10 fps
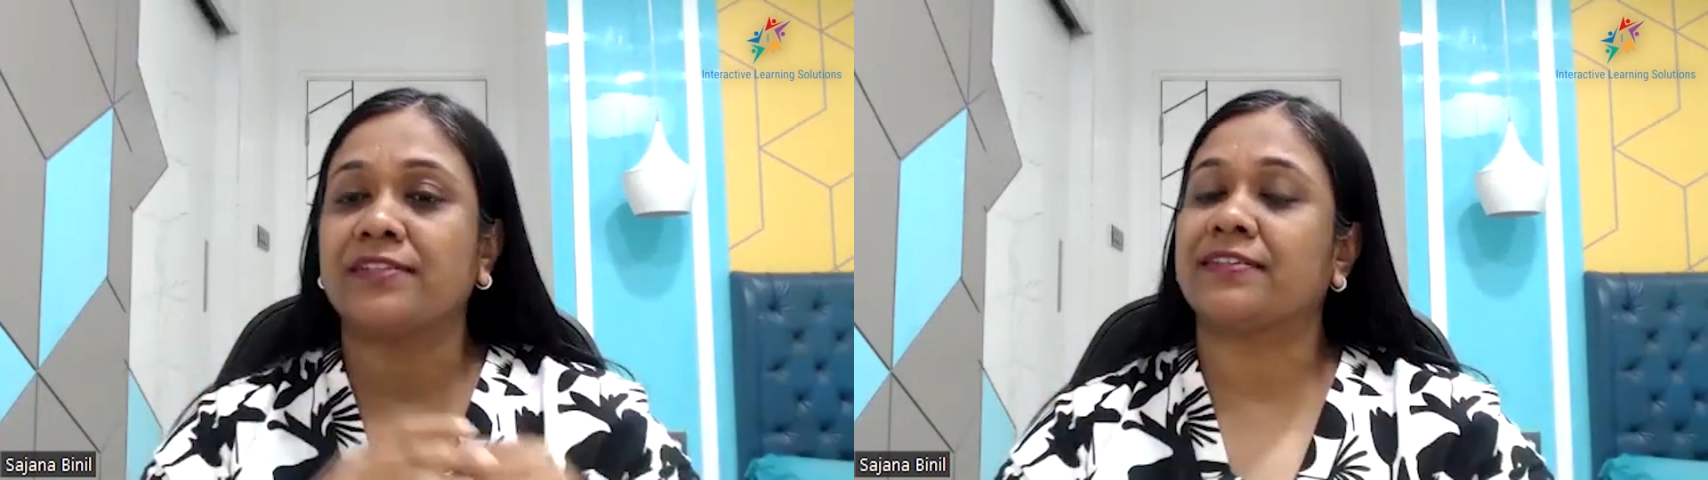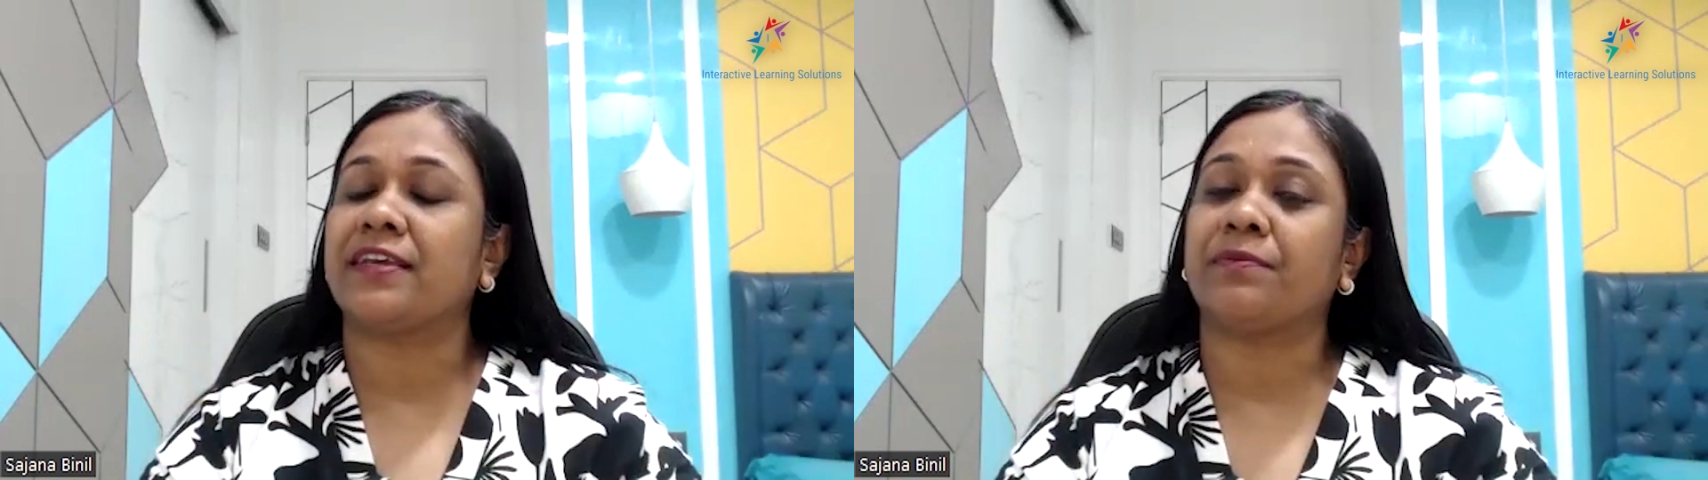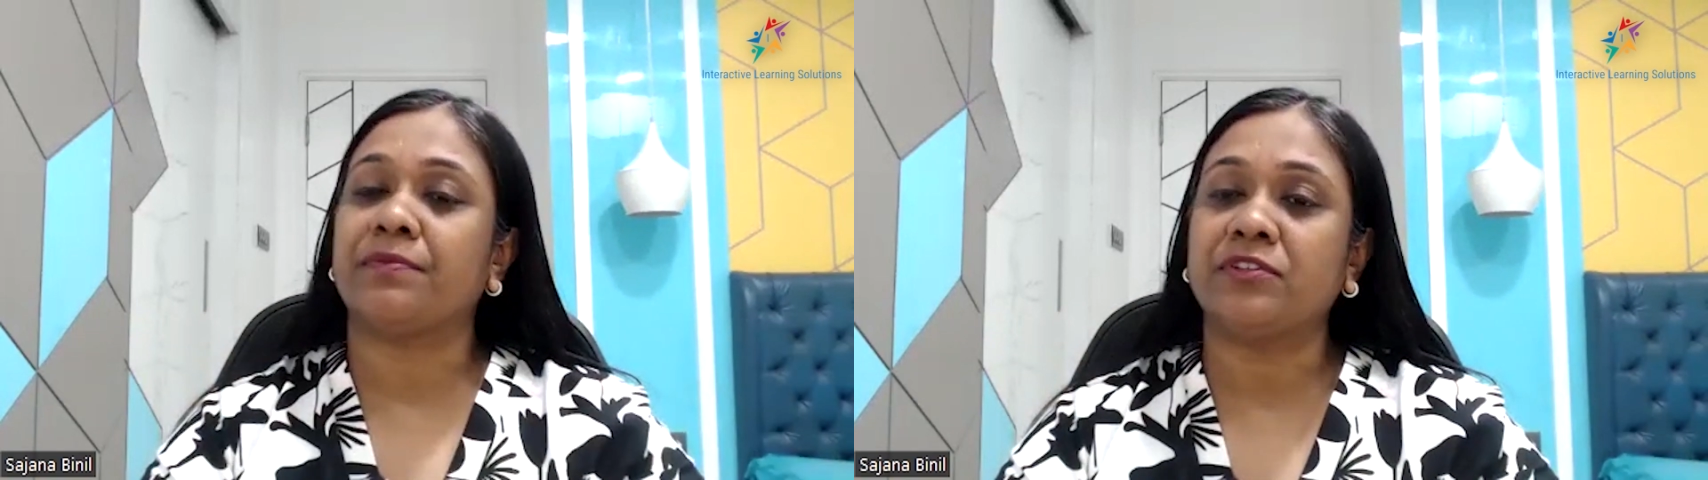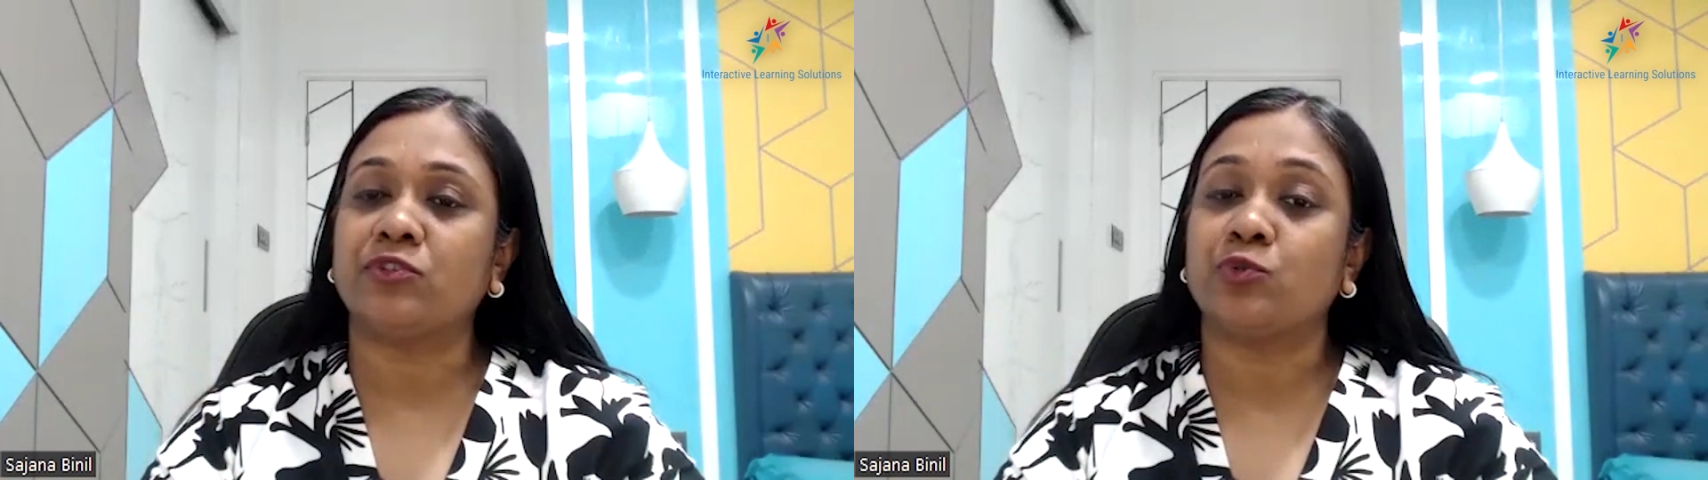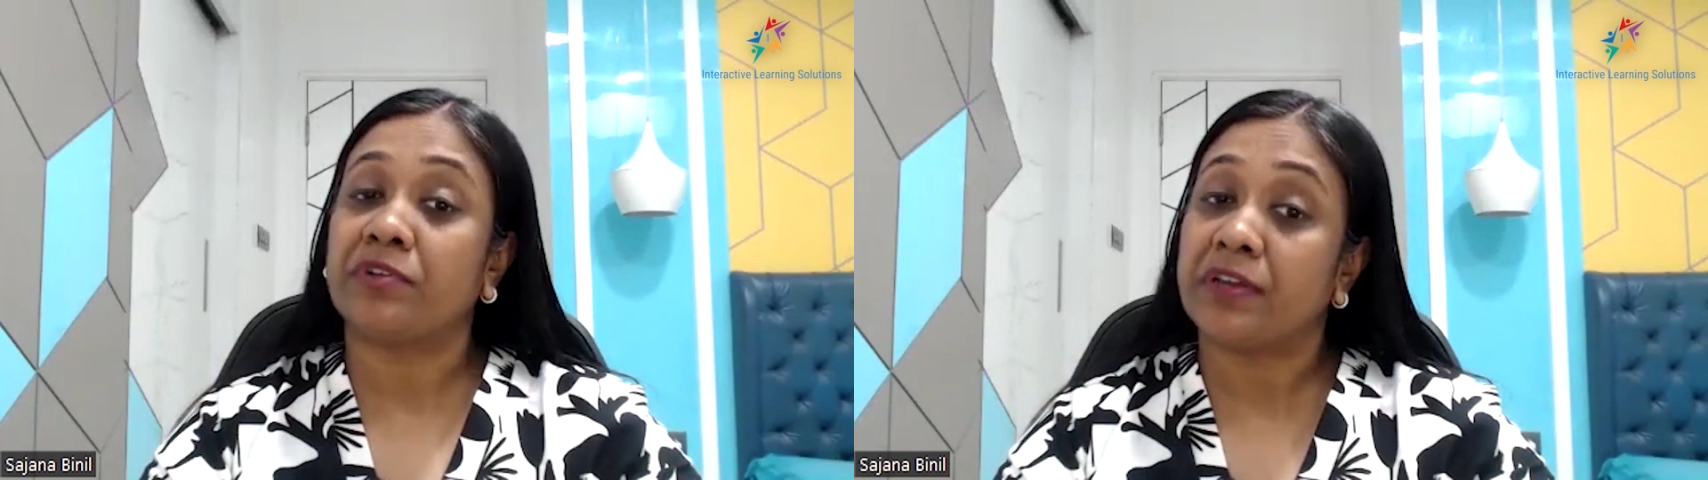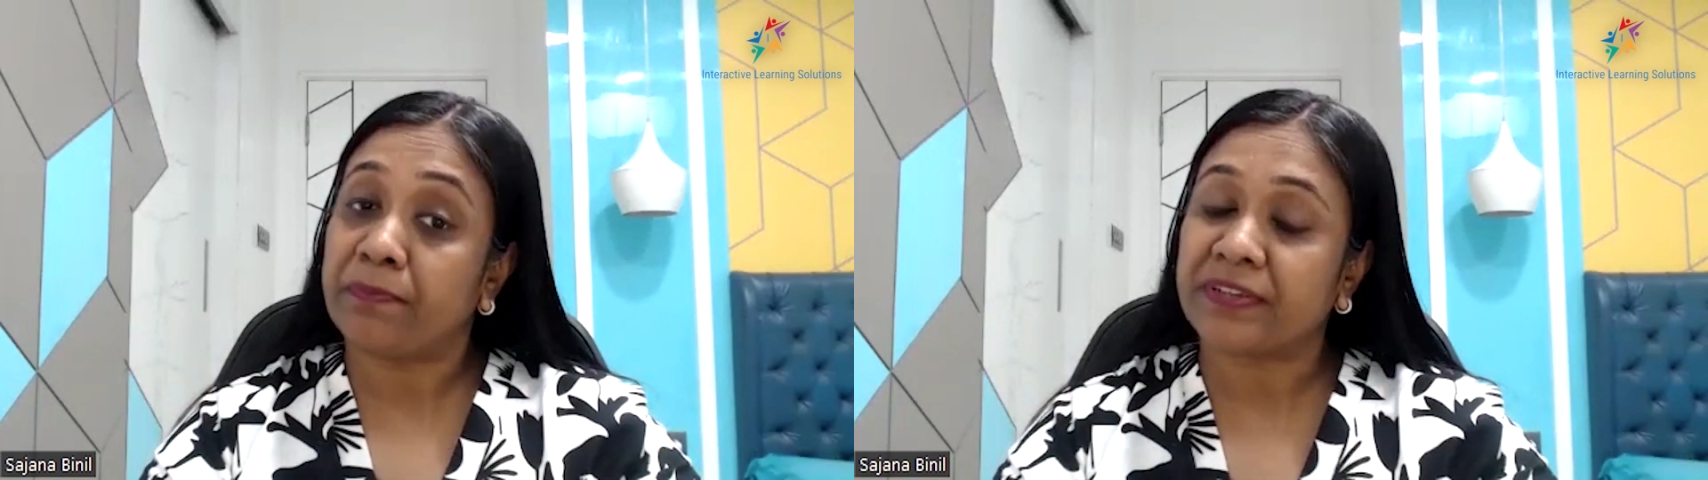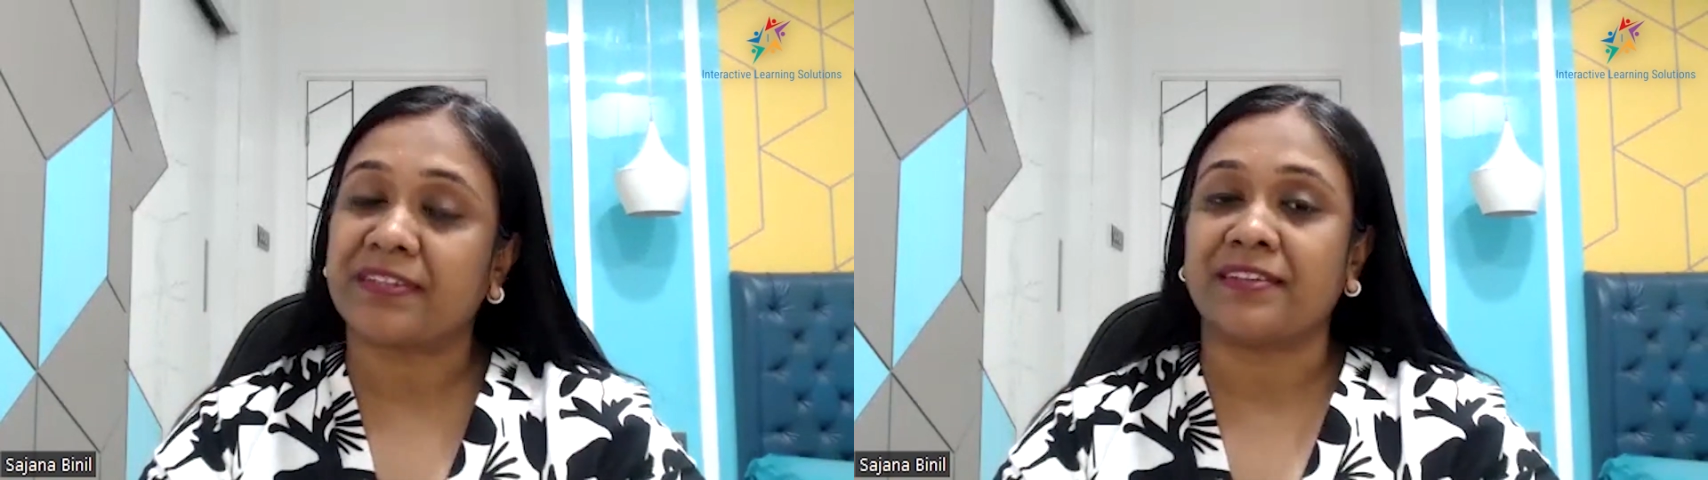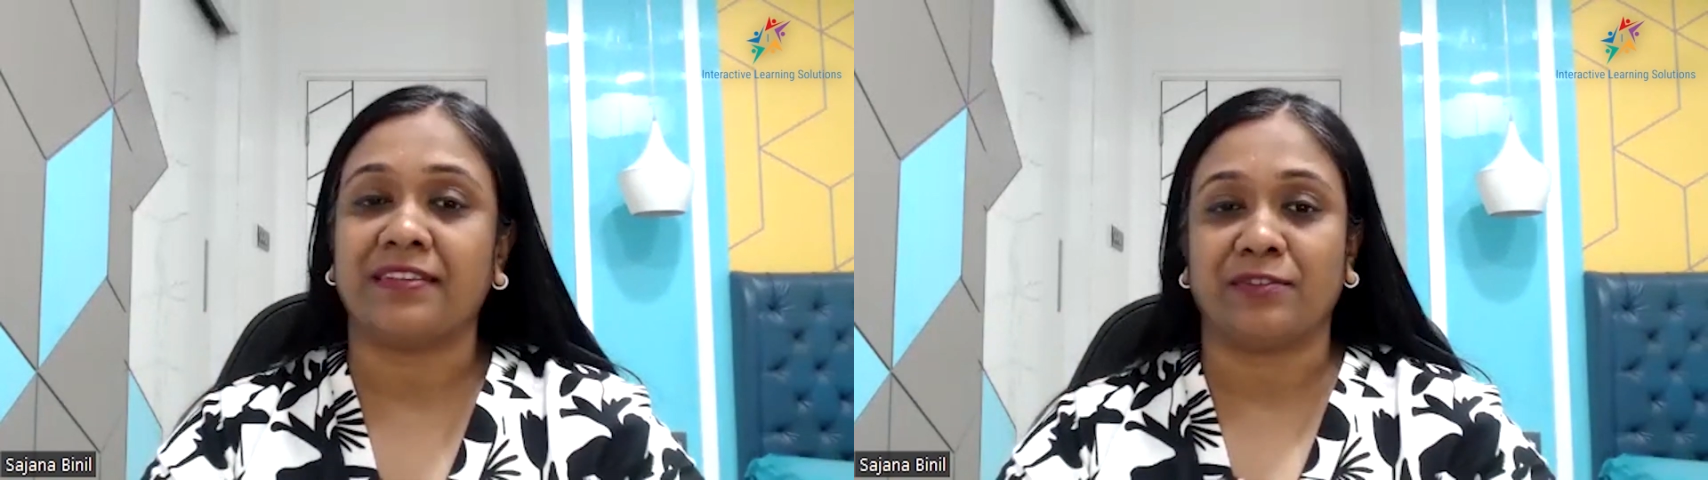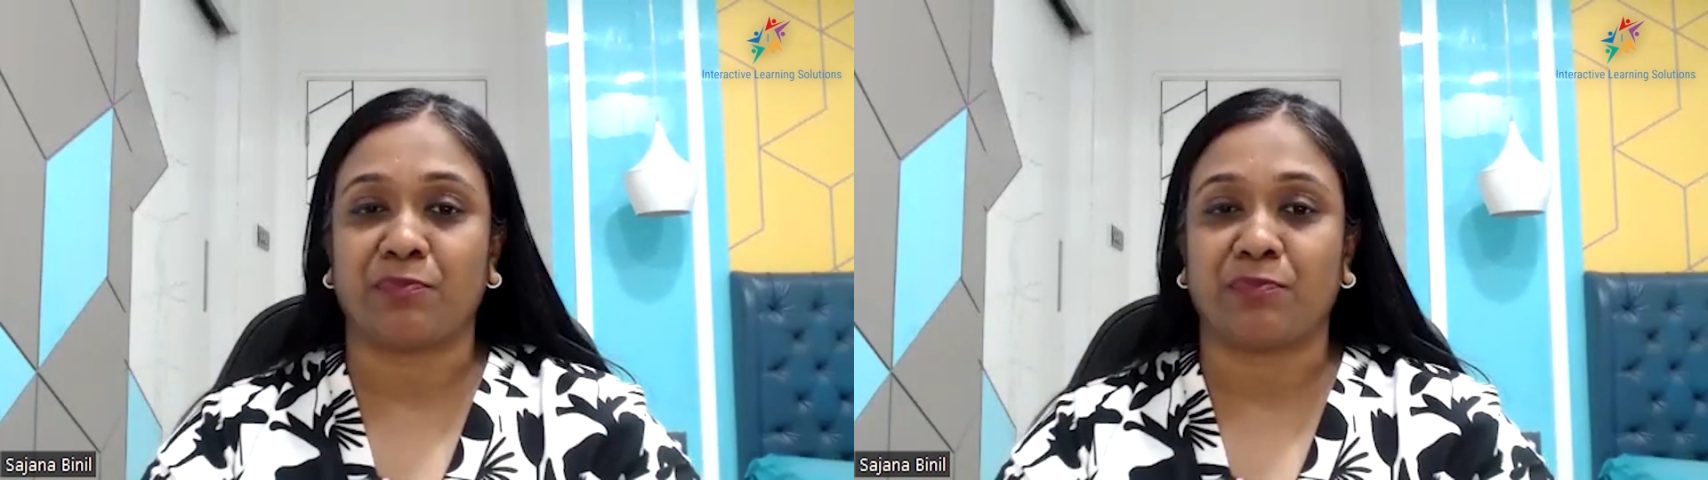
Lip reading: statements to represent these